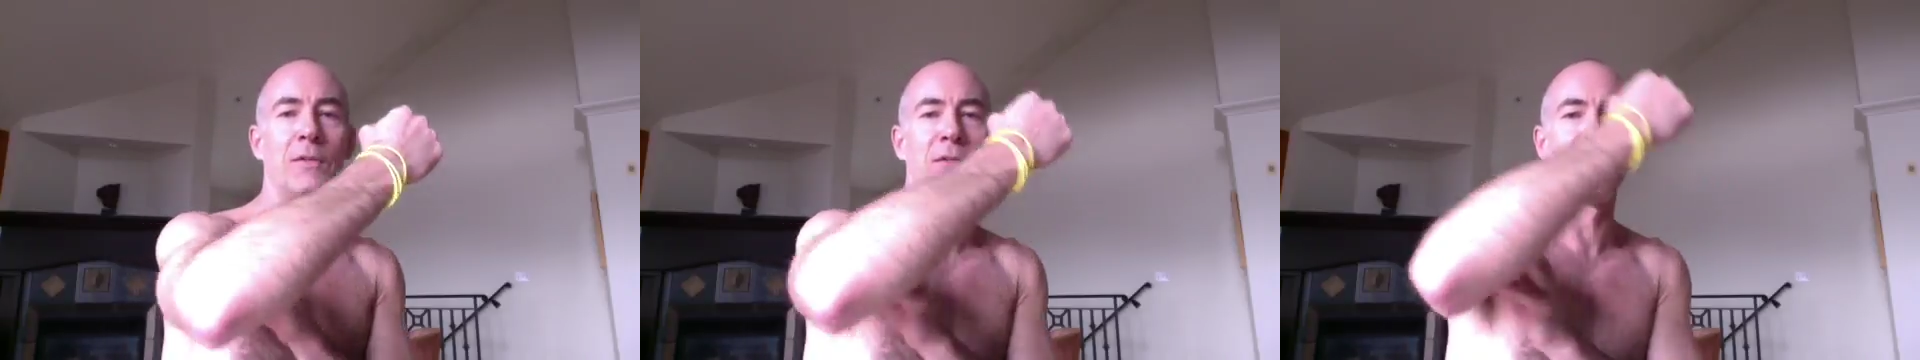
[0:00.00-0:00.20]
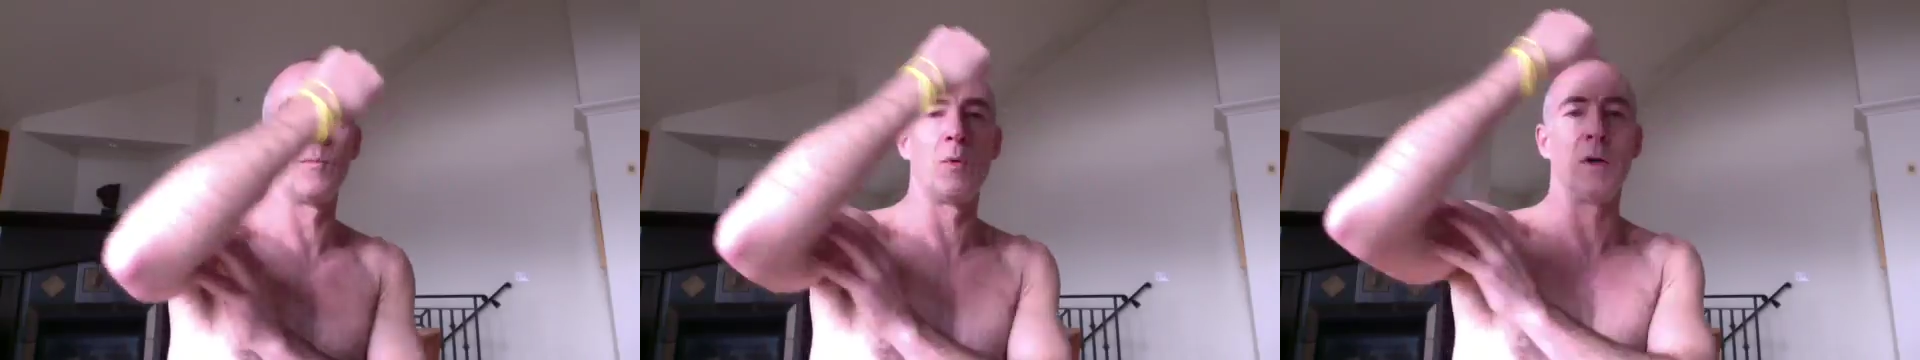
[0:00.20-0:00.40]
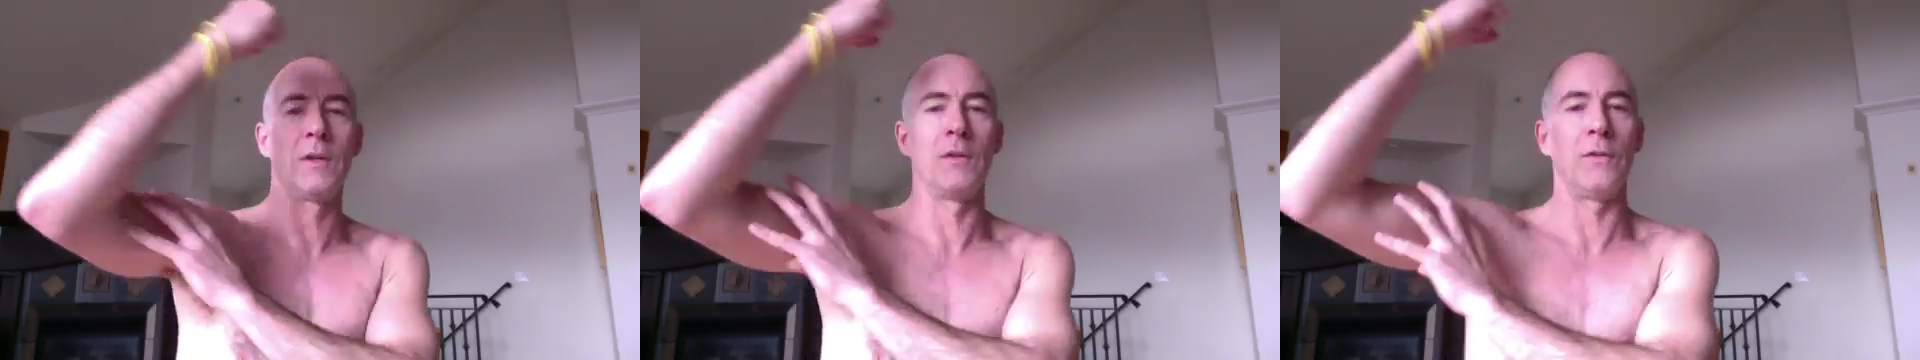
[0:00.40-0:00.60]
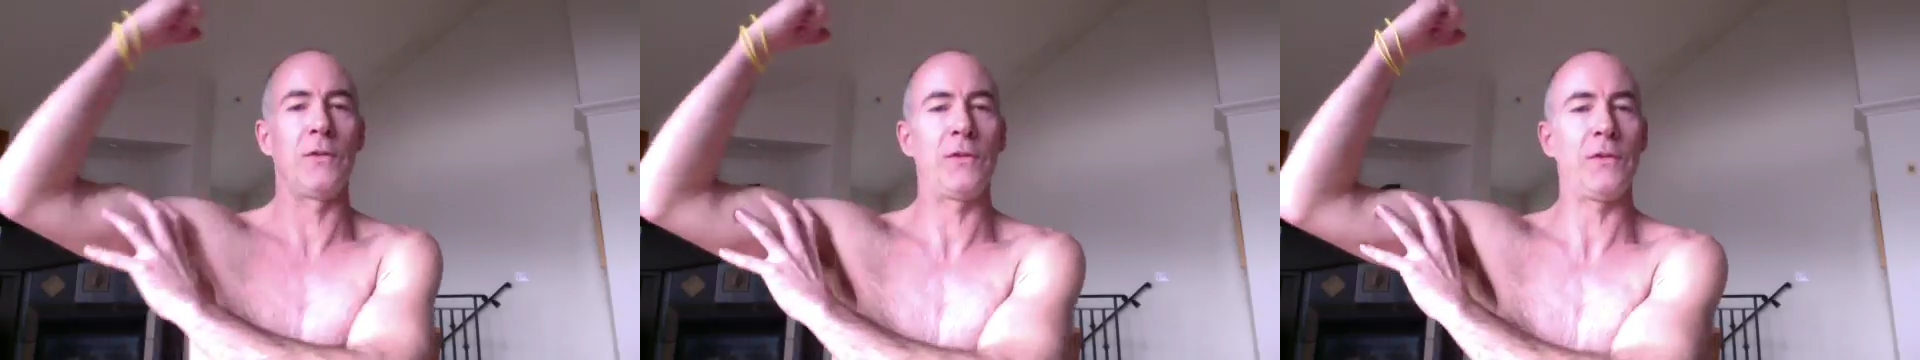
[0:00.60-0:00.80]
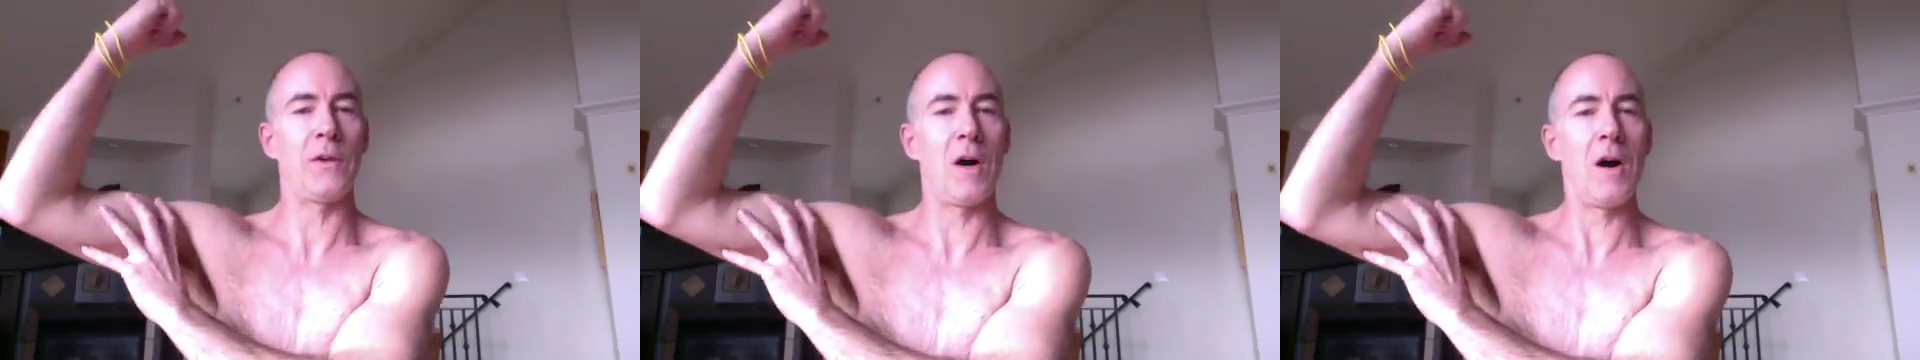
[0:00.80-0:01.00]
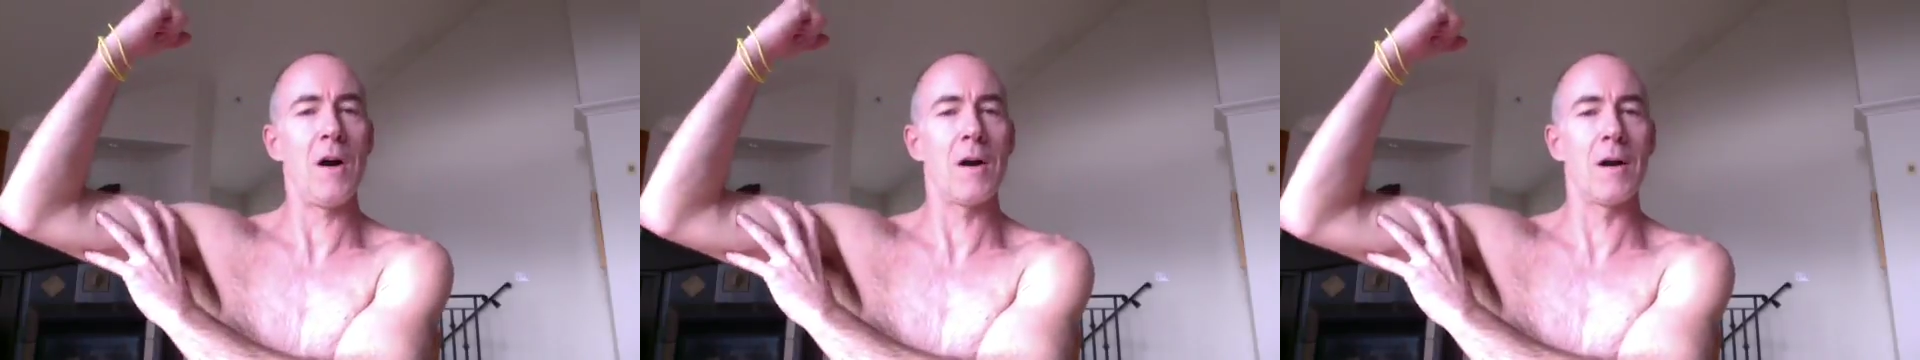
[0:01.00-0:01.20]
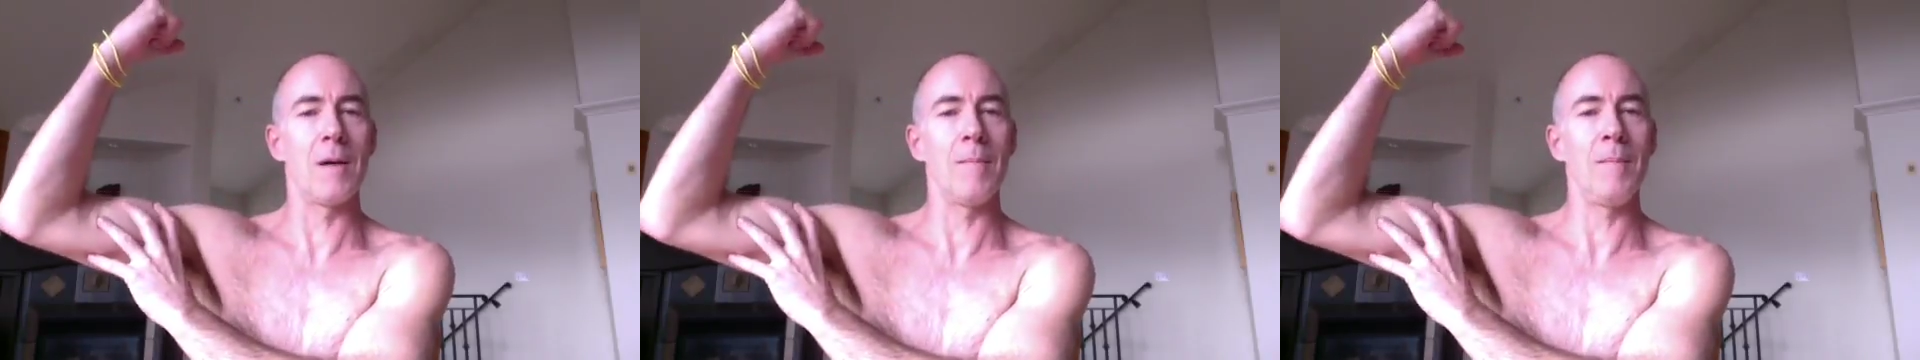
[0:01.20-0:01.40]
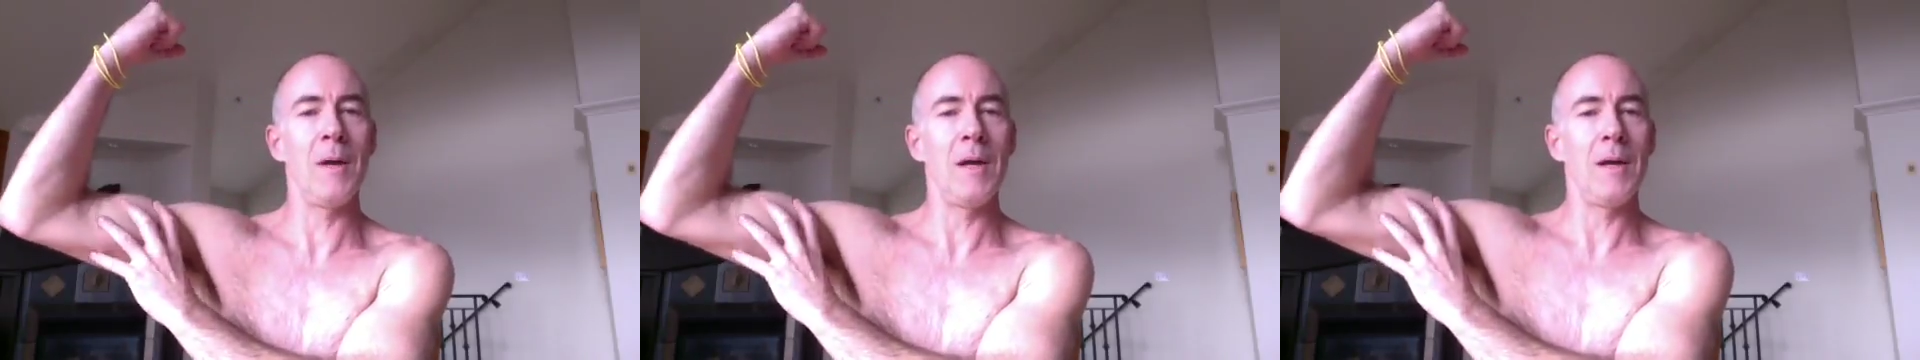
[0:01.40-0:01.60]
someone's
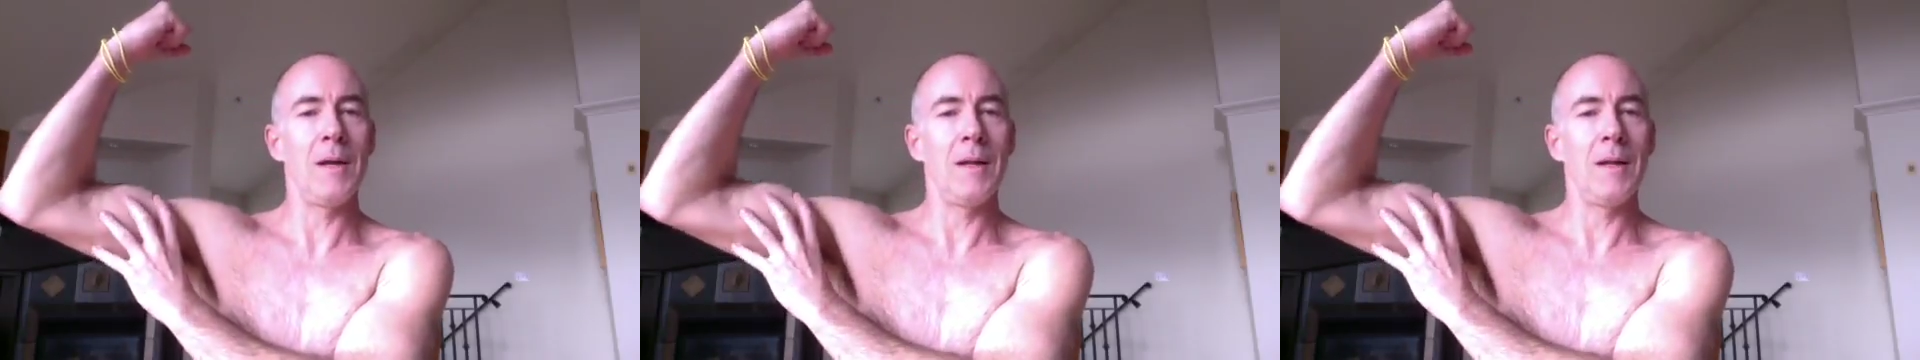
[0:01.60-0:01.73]
arm